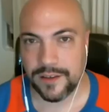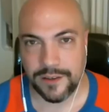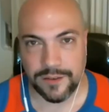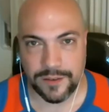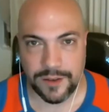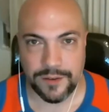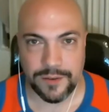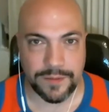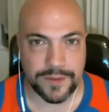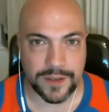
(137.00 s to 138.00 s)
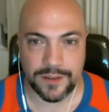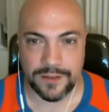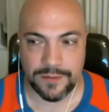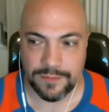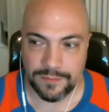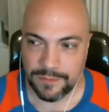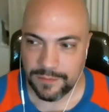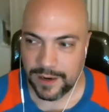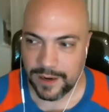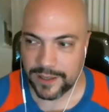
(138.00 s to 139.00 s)
you you have to,
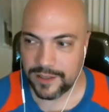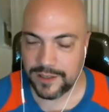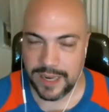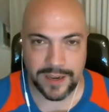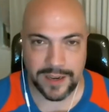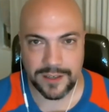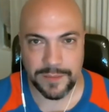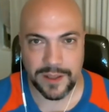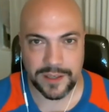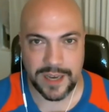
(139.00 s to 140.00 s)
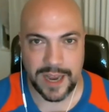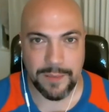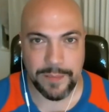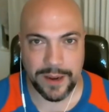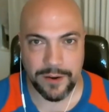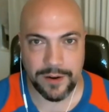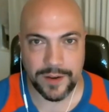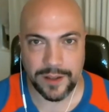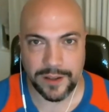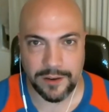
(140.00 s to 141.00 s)
I guess, take some of the sap out of
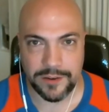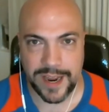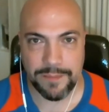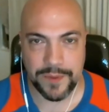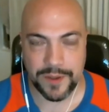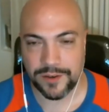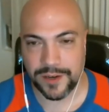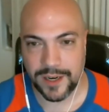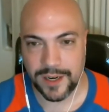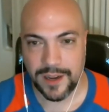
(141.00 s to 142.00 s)
it. Like you tap the tree,